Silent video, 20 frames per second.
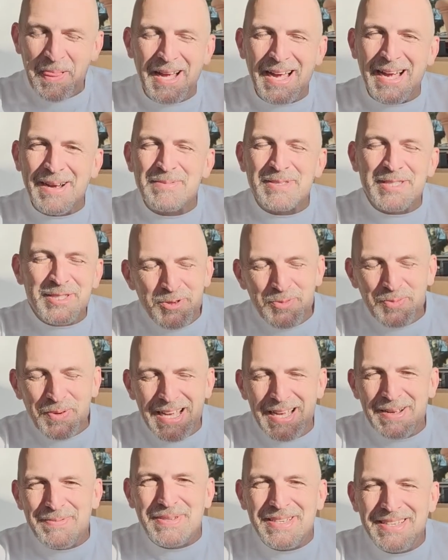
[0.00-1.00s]
I'm a super
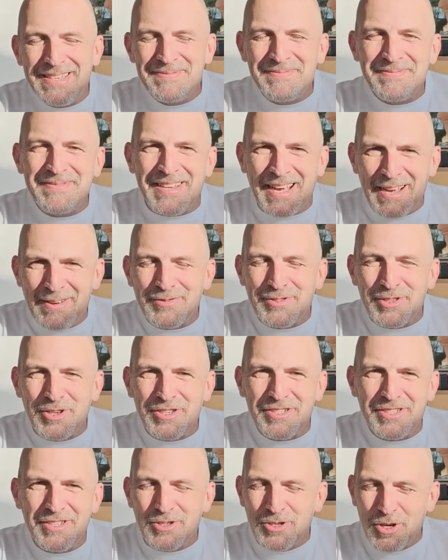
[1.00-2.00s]
happy Dive Talk
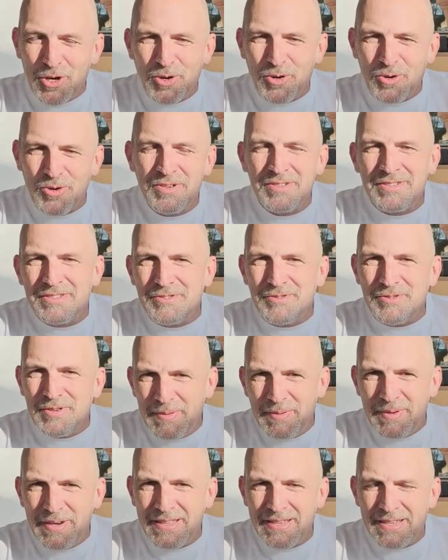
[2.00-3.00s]
Go
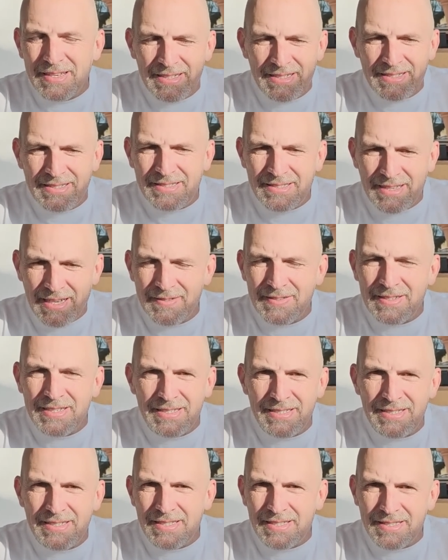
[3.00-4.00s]
rebreather,
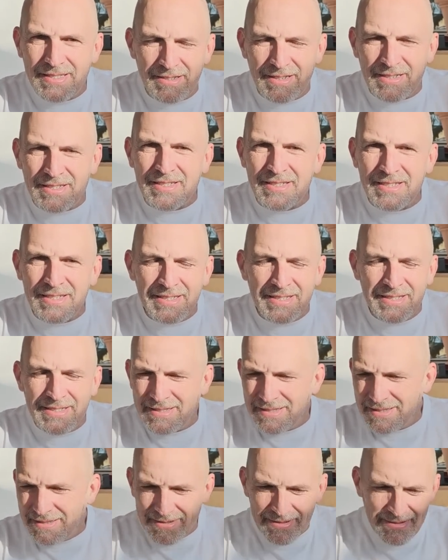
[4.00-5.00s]
diver, instructor,
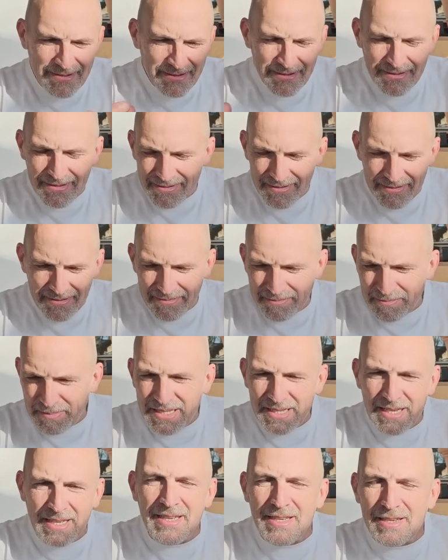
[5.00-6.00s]

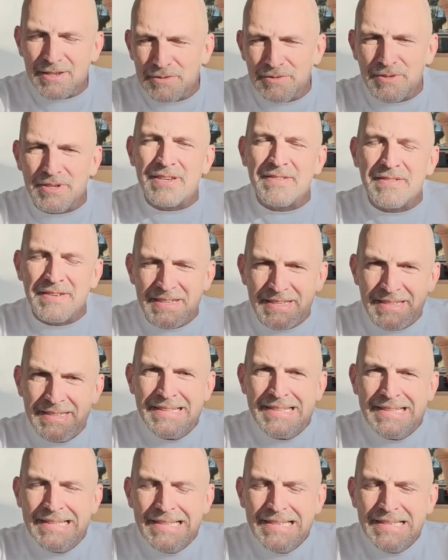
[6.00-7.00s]
mechanic, whatever.
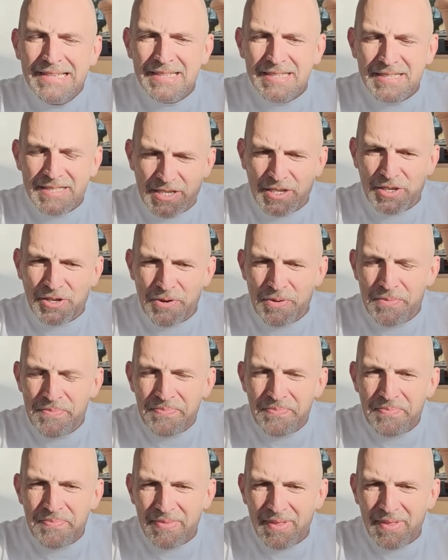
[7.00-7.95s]
So